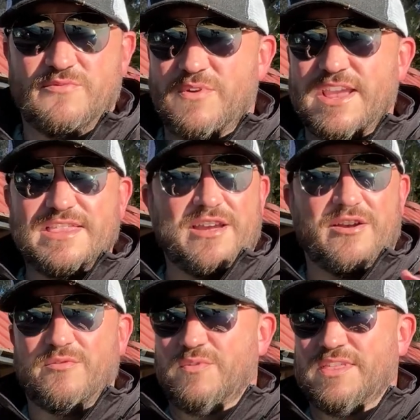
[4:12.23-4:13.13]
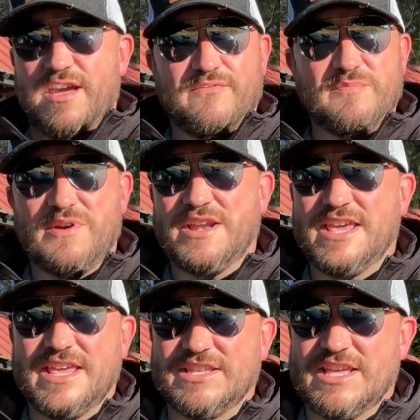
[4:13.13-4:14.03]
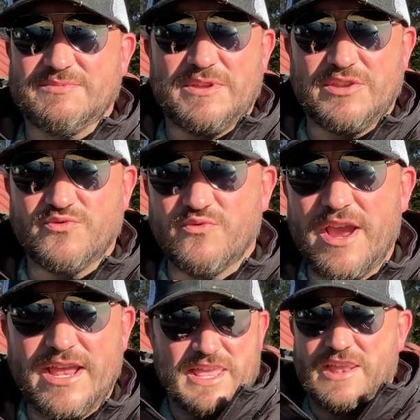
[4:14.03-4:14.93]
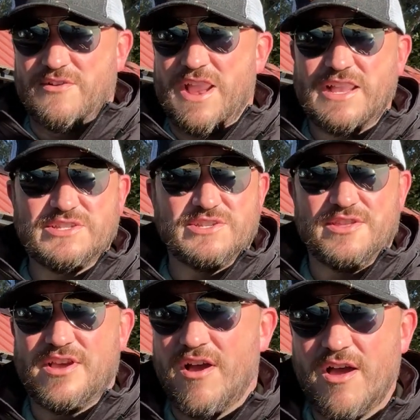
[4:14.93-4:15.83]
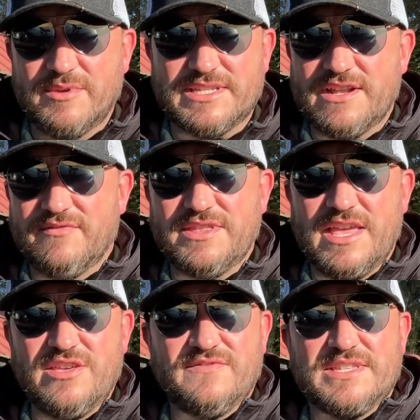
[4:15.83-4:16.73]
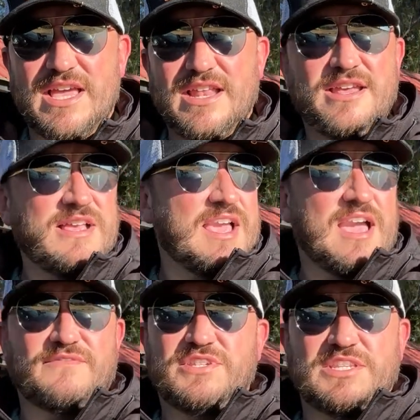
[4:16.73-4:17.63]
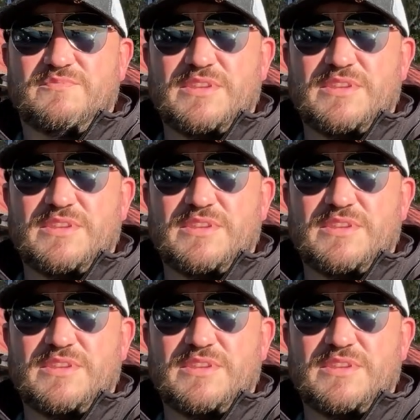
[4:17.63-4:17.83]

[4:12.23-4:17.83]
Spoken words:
right there with everybody. It's been great. The interactions on the comments and everything you've said have just